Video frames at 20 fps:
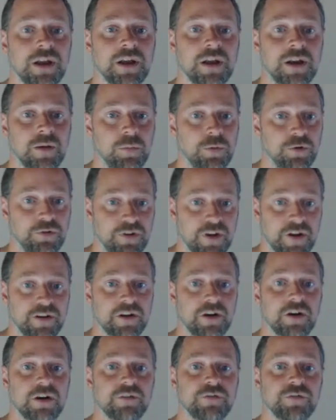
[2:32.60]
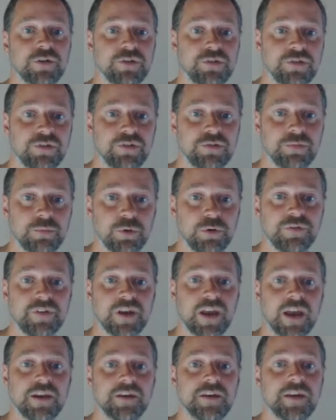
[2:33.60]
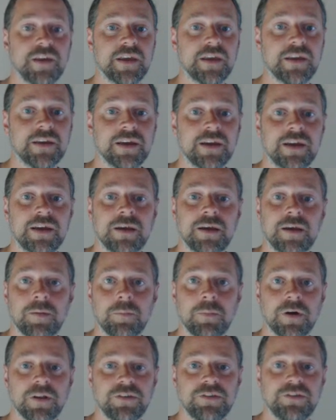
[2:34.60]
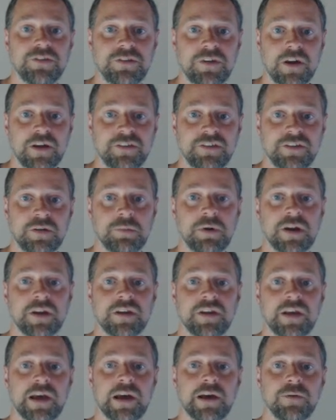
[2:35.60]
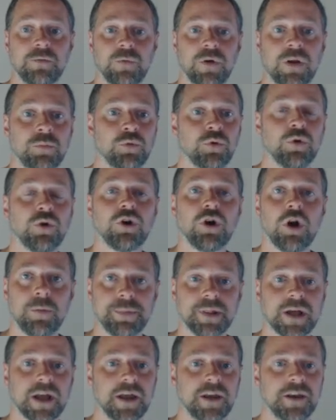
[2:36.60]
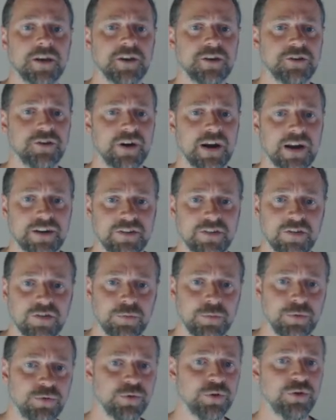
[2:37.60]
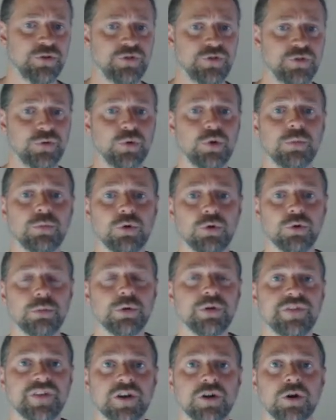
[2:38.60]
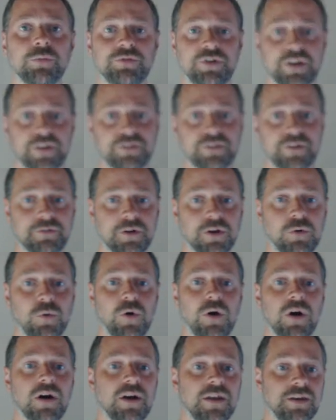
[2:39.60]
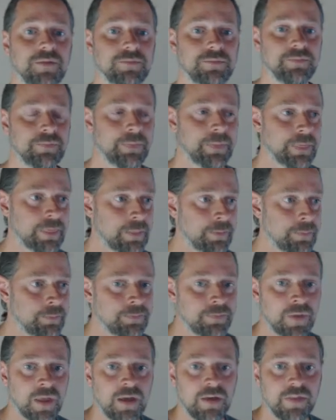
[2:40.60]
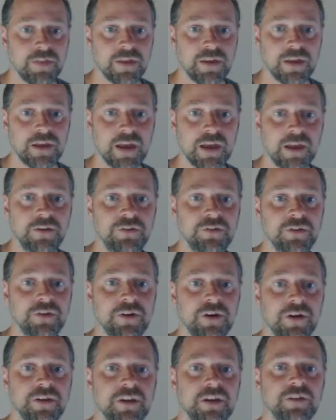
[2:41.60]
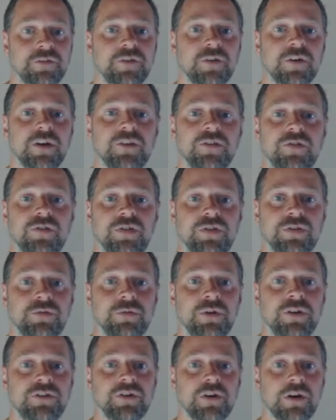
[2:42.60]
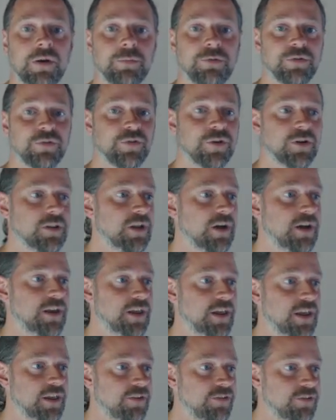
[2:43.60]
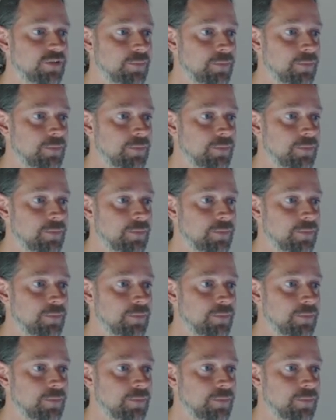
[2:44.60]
projectile versus moving entity, but starts to break down when more complicated interactions between two or more moving objects are required. The engine identifies three types of collidees: